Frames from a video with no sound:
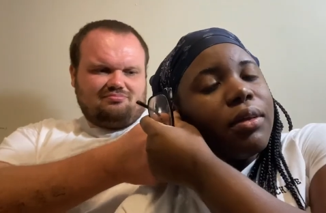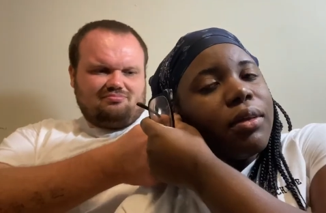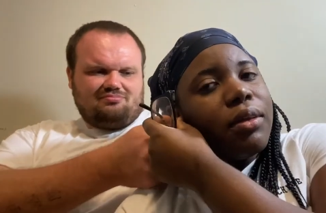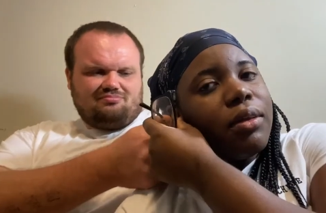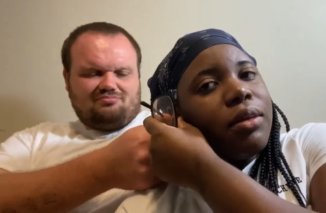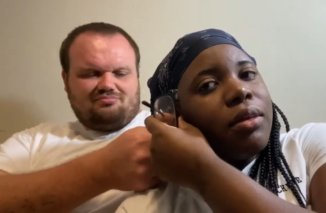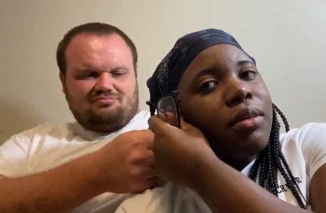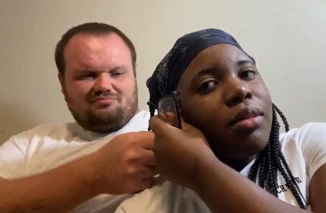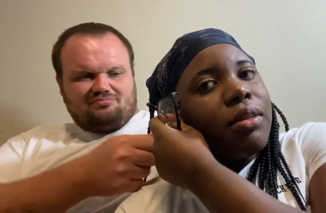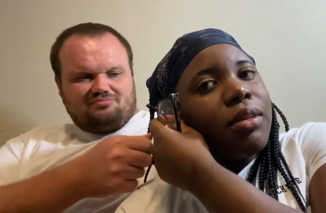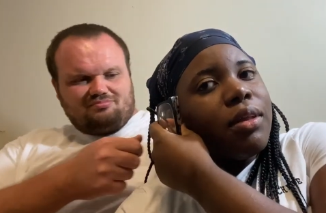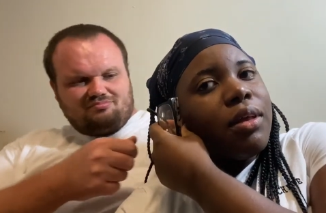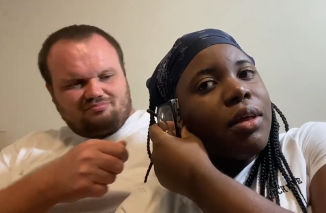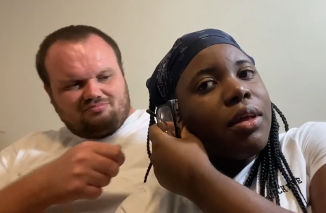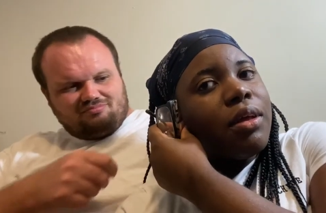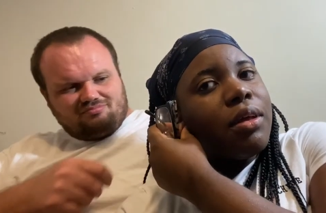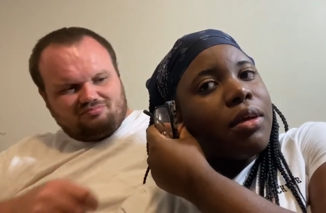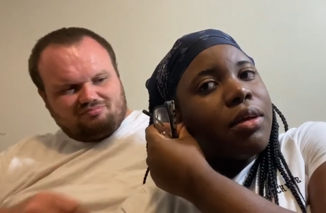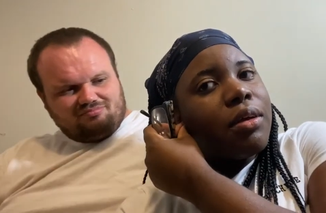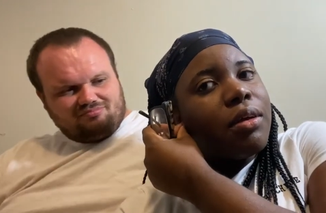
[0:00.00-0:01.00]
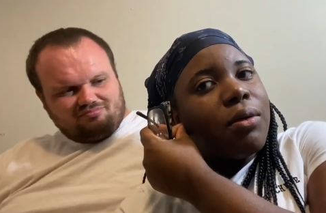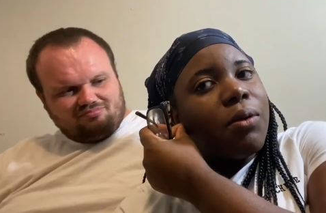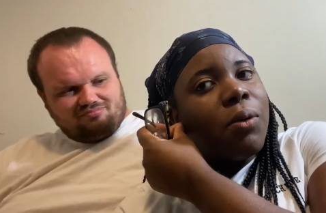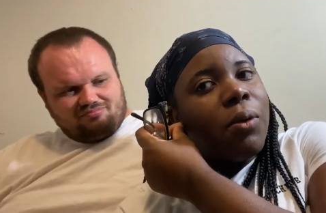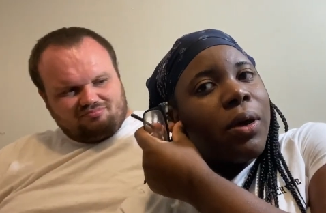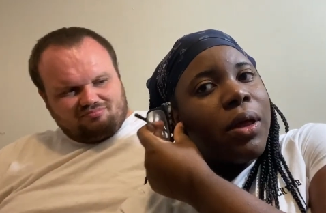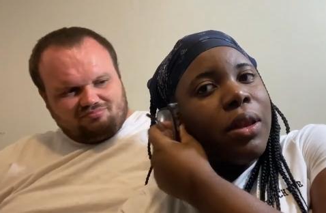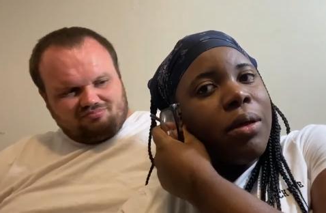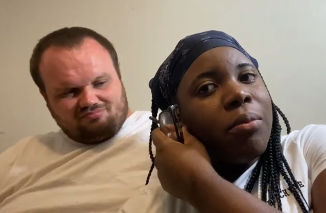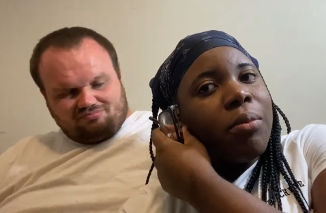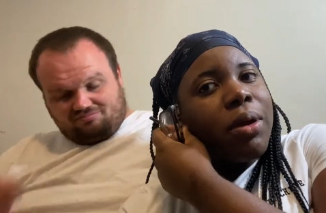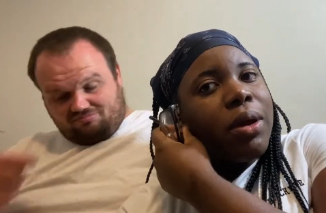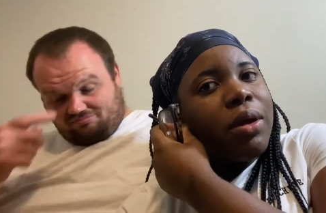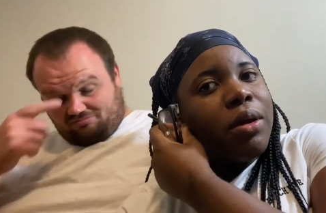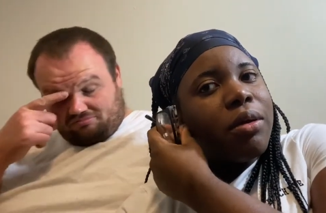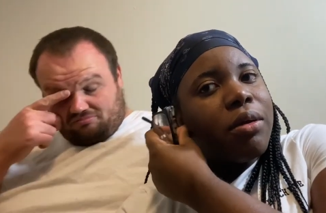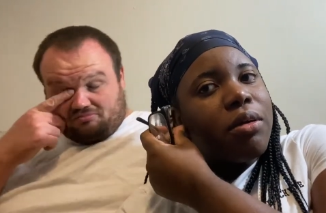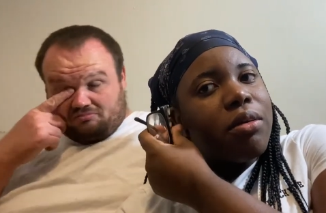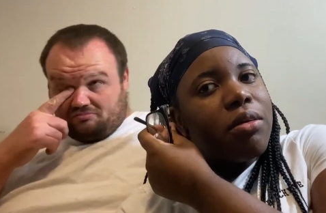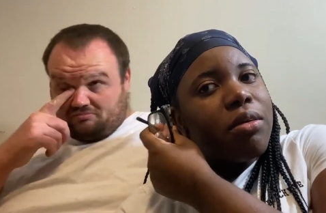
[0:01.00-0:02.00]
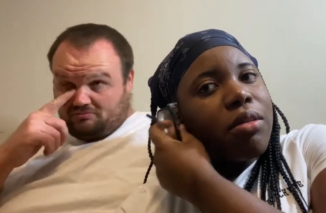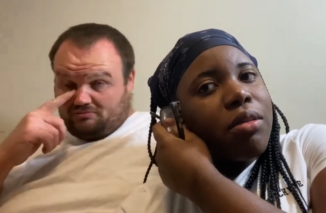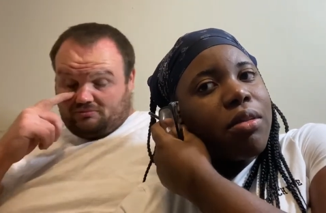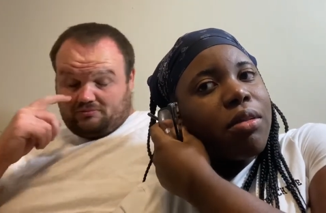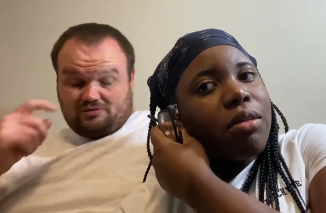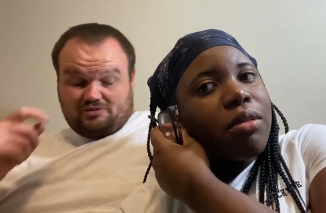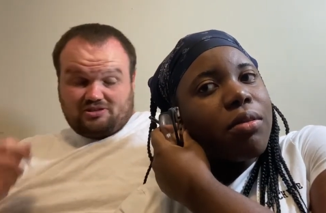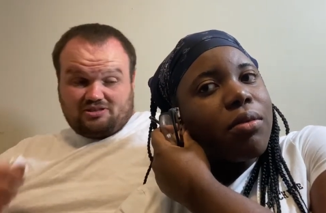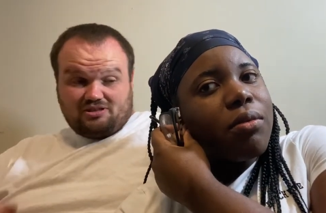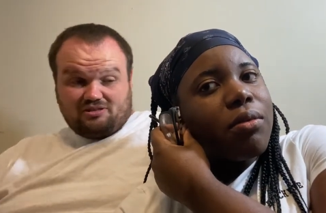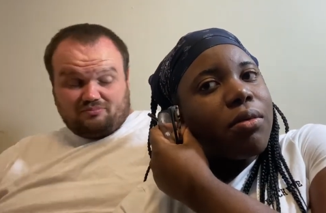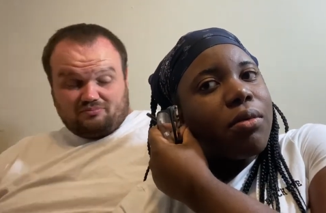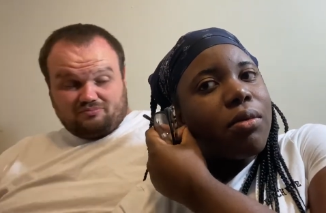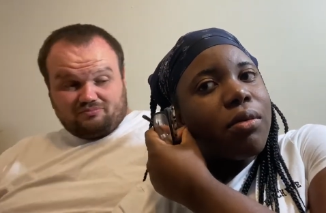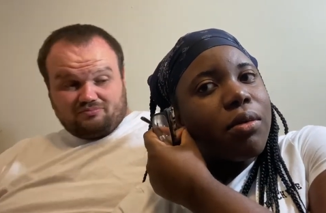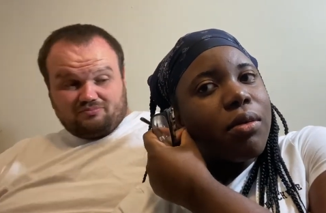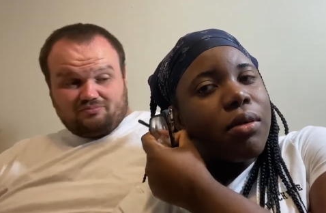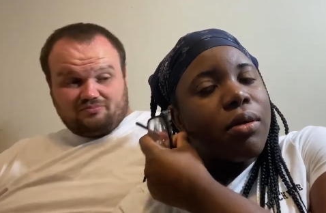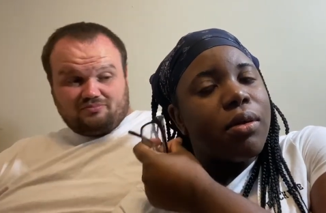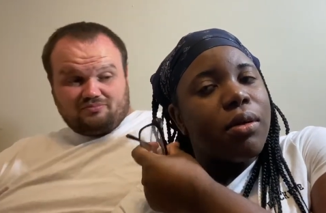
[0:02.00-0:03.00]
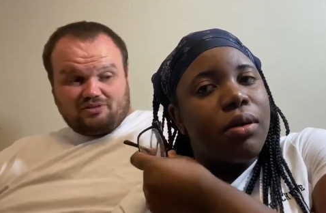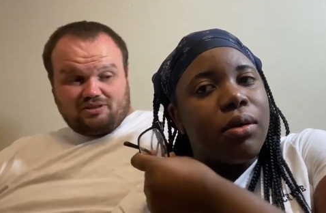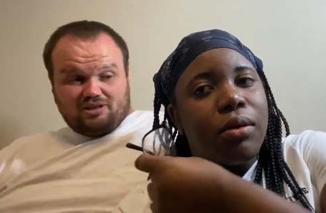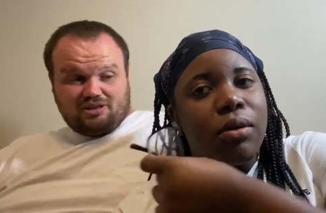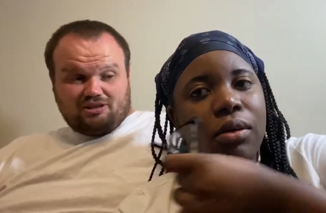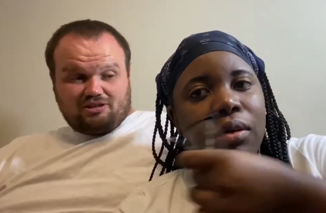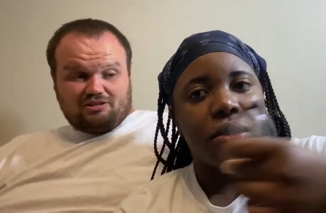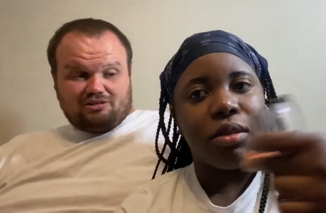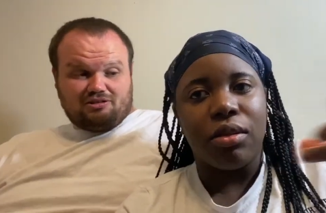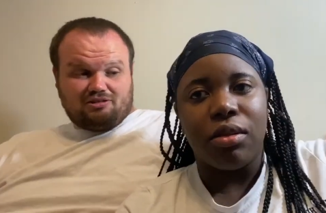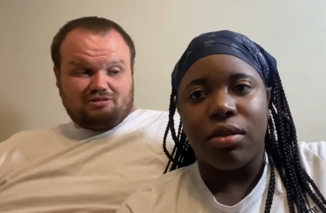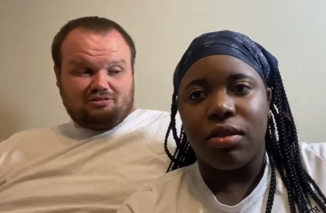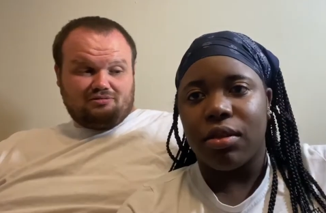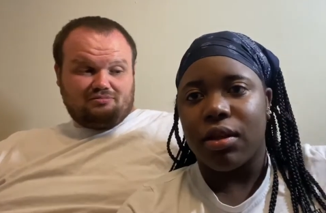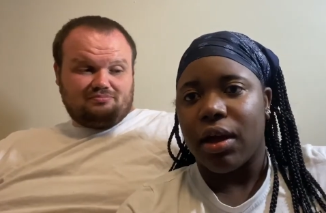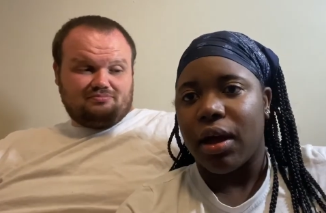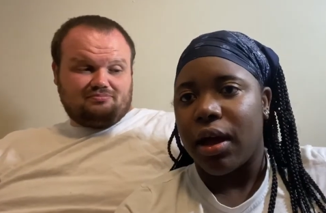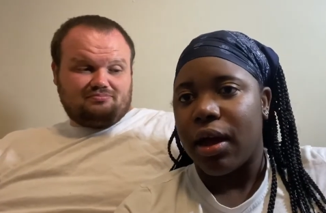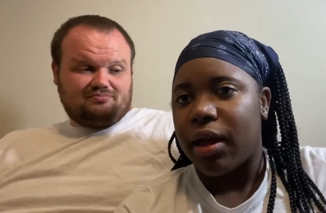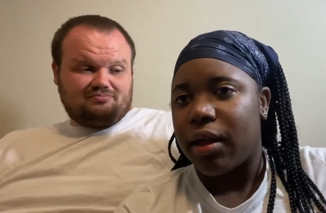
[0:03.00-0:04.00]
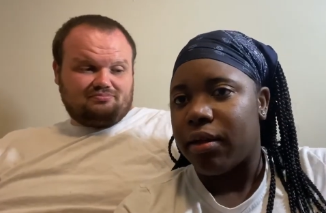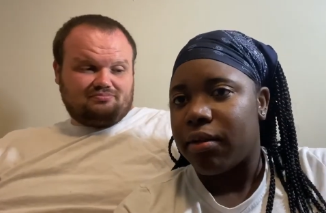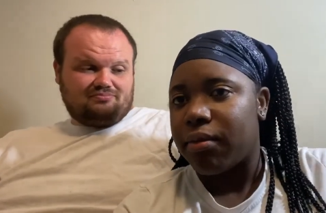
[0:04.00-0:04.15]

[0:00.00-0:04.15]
Speaker 1: You seeing oil in my ears? Or is it scalp?